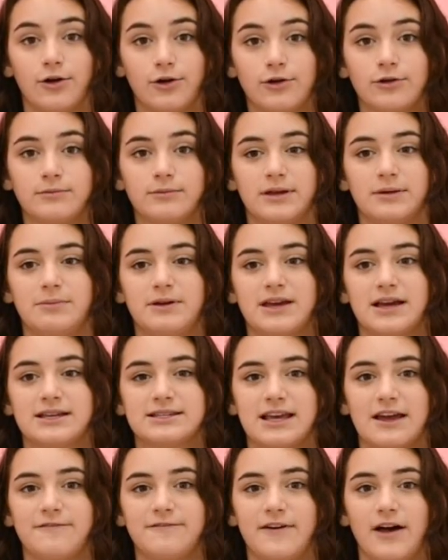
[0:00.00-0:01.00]
hurt me
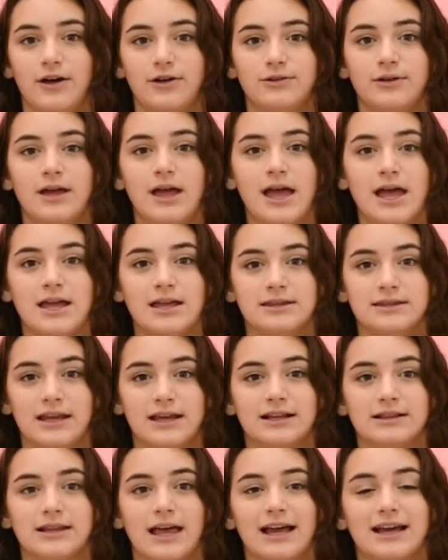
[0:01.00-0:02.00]
because I felt
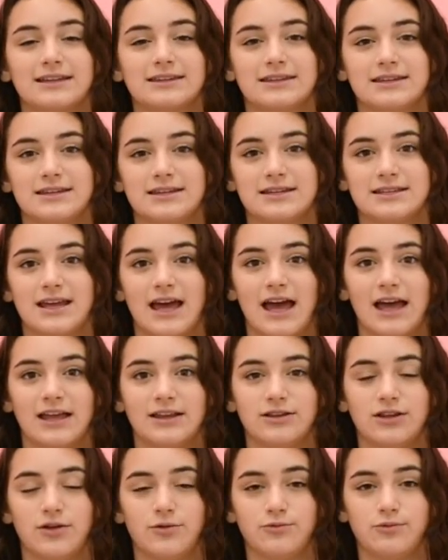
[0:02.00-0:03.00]
neglected
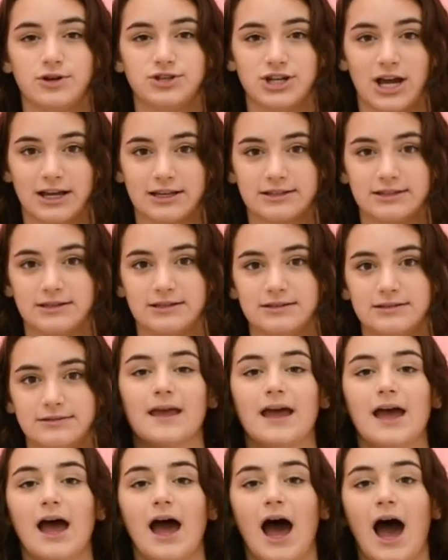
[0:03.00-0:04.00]
and rejected.
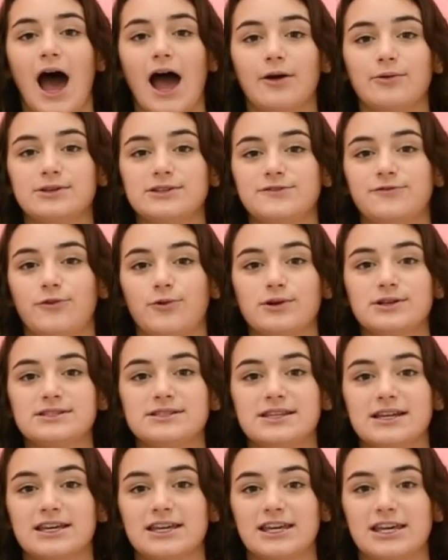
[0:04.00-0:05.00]
I was
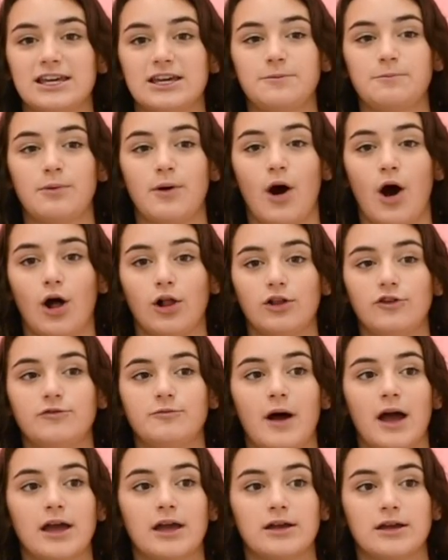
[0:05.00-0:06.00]
forced to keep all of
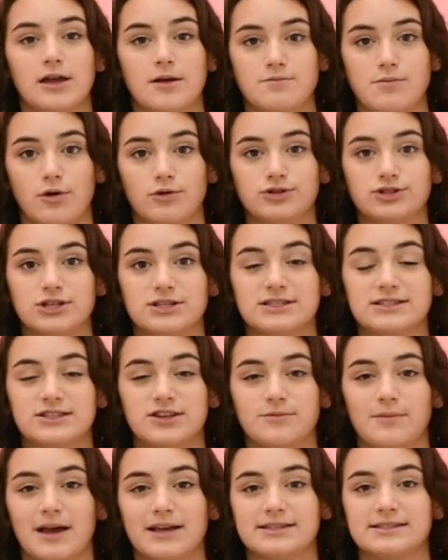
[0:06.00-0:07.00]
my emotions
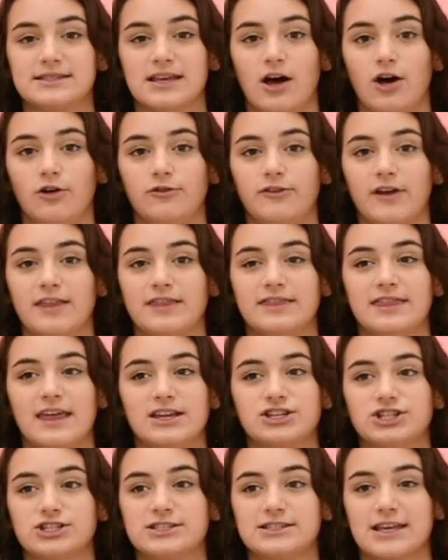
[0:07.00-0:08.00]
to myself, and
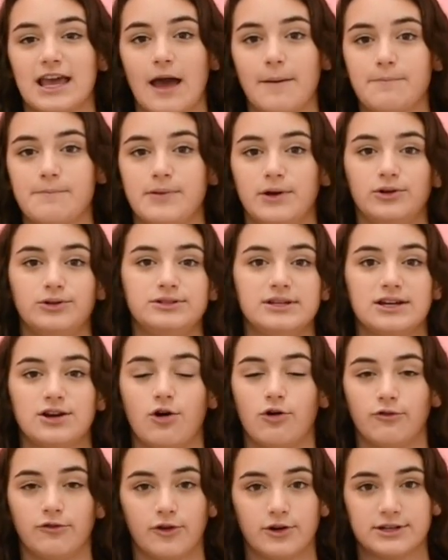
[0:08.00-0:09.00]
they just kept building
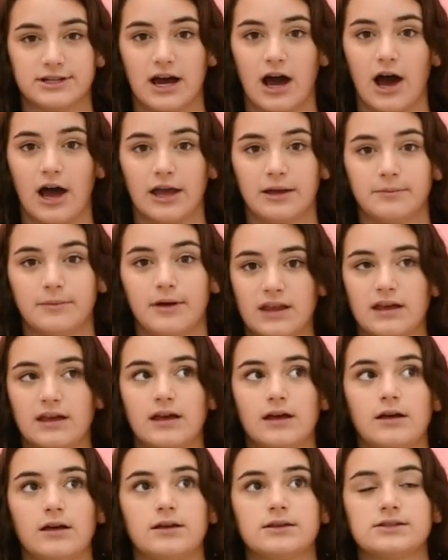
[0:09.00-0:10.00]
over time.
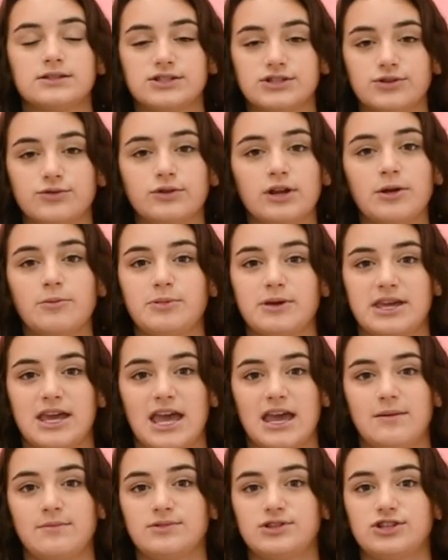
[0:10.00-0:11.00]
Soon it
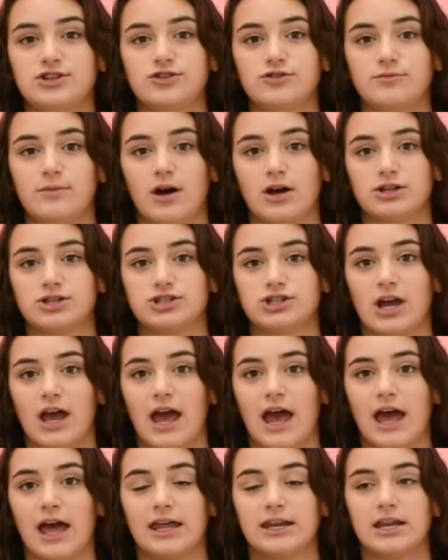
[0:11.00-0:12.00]
became too much
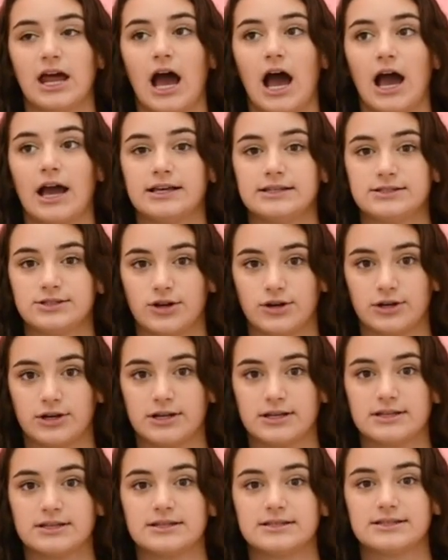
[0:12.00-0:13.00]
and I
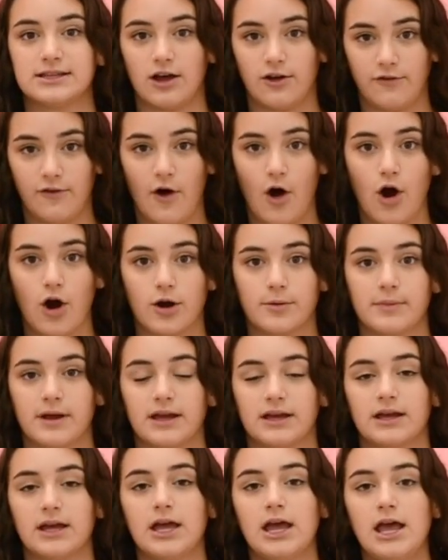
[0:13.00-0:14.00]
started
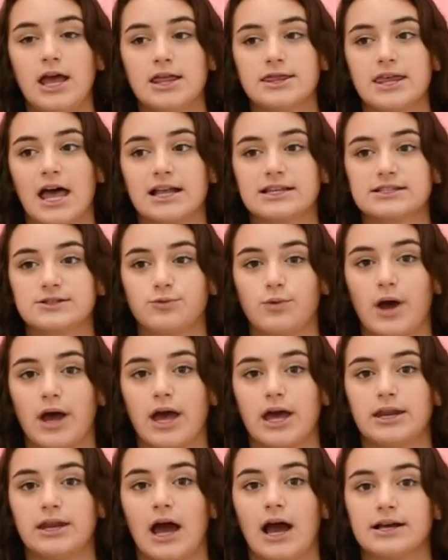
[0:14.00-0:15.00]
self-harming. That's
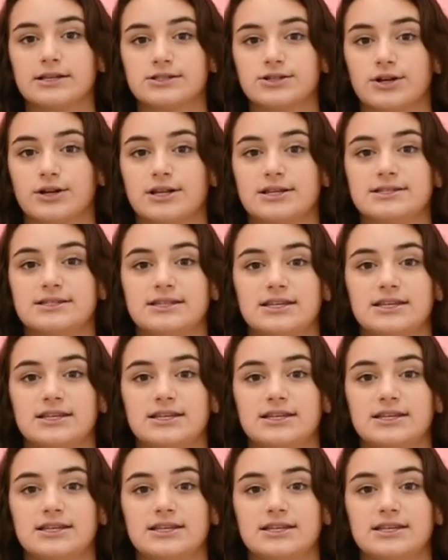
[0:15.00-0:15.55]
when I started